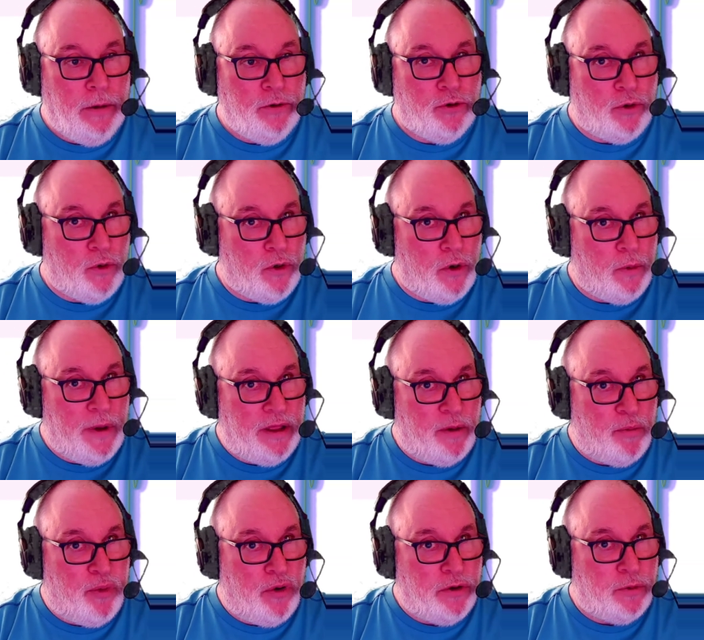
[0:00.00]
So I don't know where the
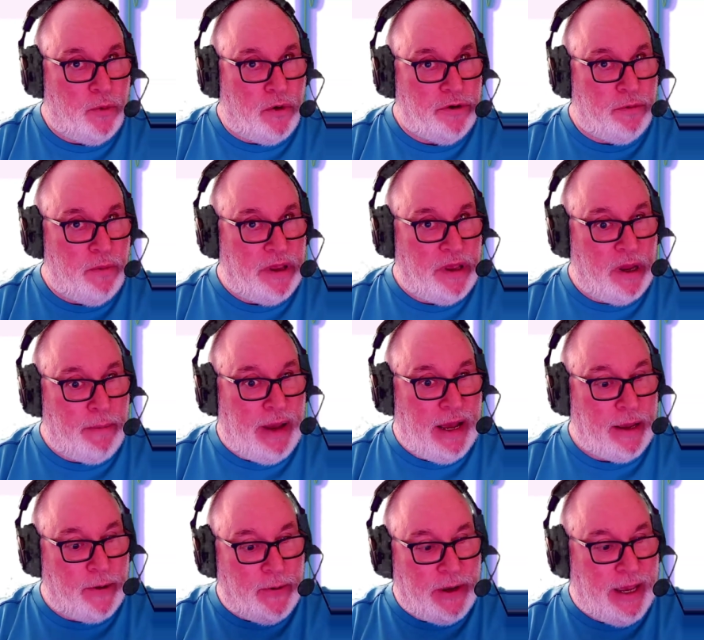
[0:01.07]
pause was when you're
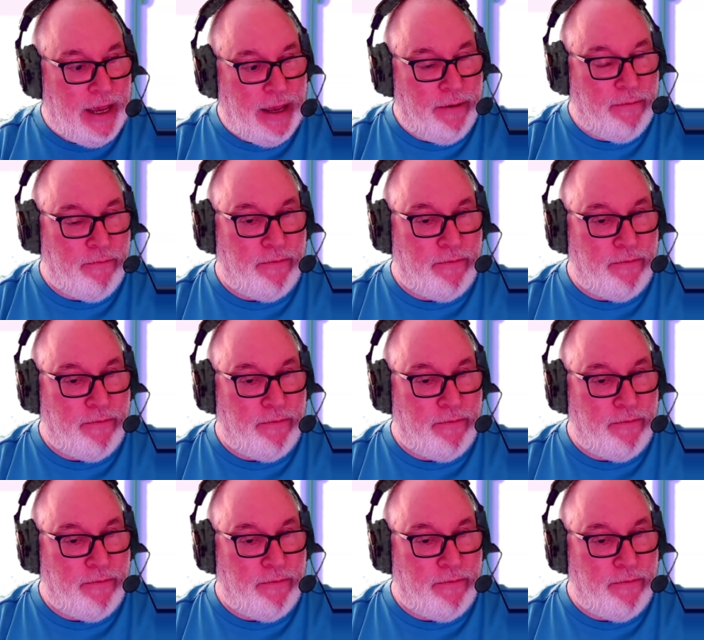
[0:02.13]
back, okay?